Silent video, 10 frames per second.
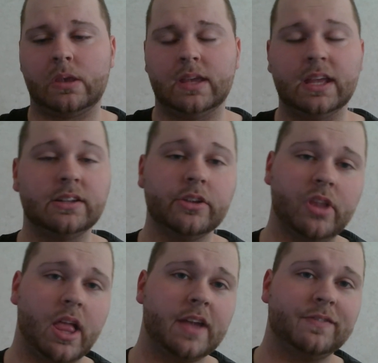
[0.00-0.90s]
it does
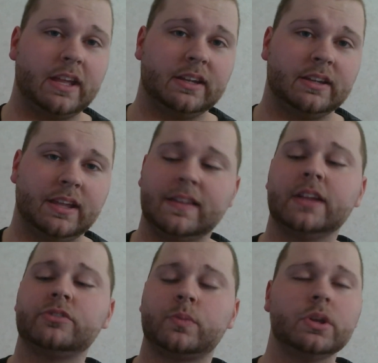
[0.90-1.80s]
live data, and
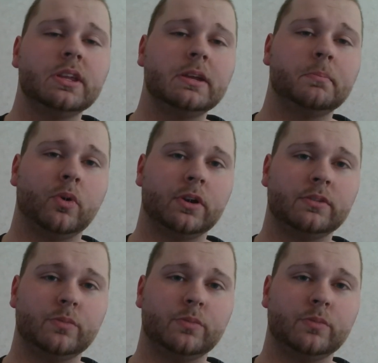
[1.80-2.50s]
that's really important